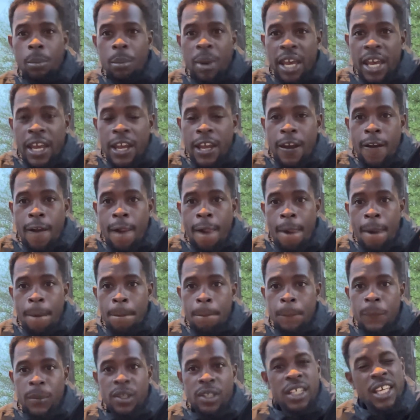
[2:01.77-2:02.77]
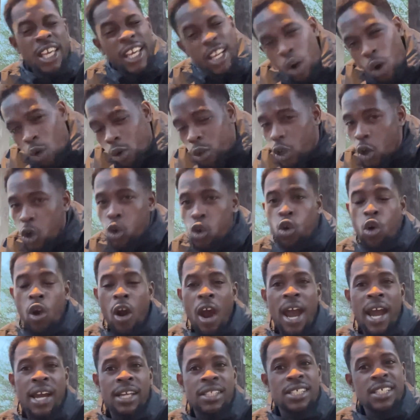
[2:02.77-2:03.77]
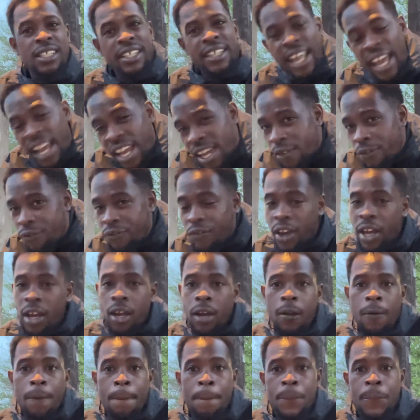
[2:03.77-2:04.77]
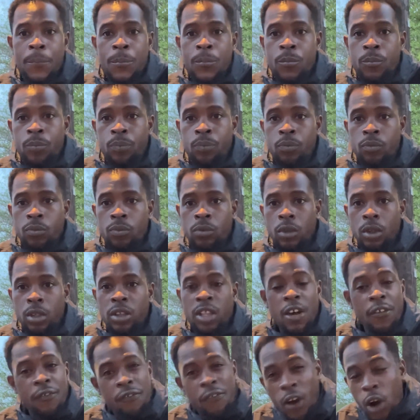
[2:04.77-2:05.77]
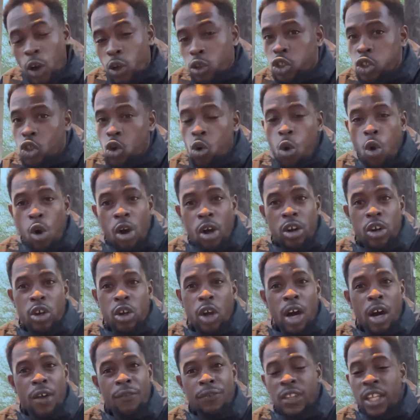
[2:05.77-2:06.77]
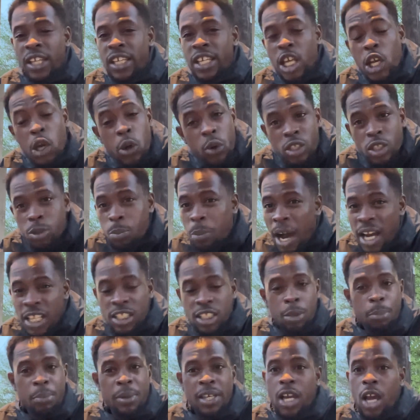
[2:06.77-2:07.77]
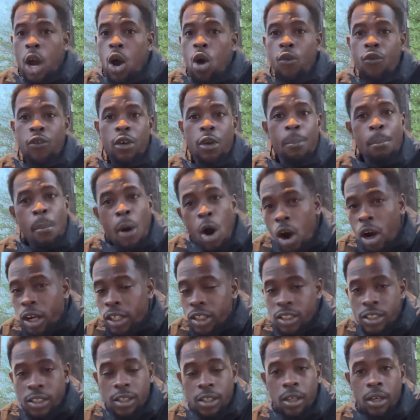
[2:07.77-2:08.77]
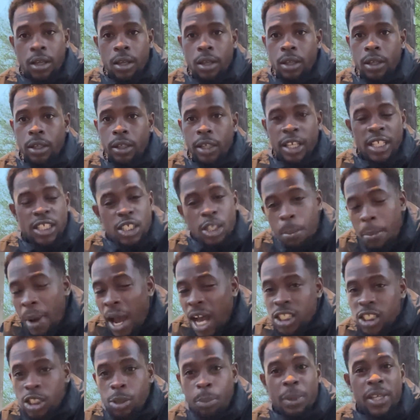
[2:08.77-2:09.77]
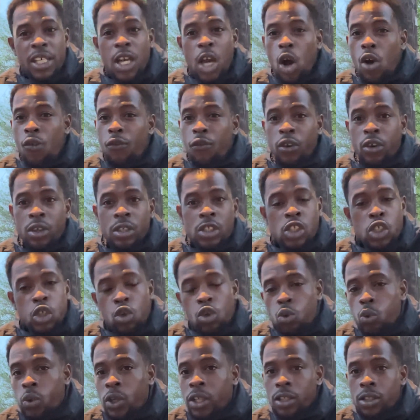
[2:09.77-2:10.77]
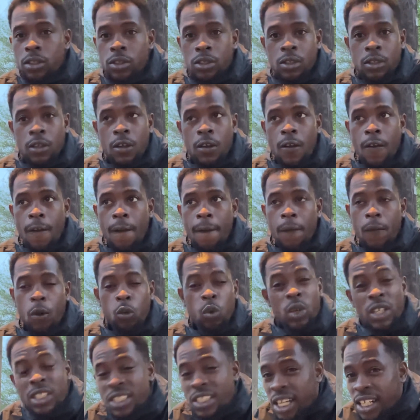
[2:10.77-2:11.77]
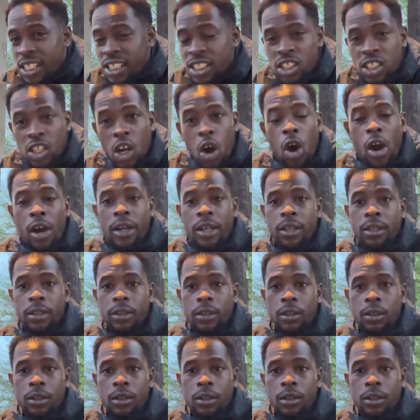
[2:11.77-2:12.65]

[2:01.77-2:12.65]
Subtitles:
man. Get on your grind today, fam. The first quarter of the year is about to be over. March is about to be over in 2 weeks. We just started